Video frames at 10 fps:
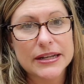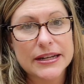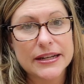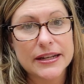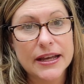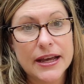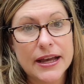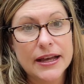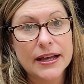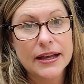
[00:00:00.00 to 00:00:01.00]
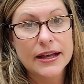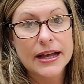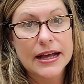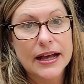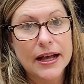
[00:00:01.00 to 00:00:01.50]
need
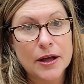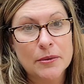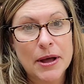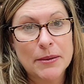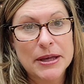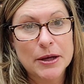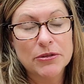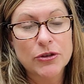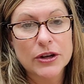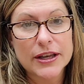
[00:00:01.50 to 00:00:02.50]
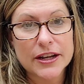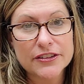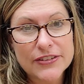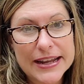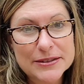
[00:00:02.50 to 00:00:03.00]
a meal before you get on
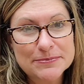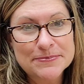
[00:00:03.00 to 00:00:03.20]
your flight.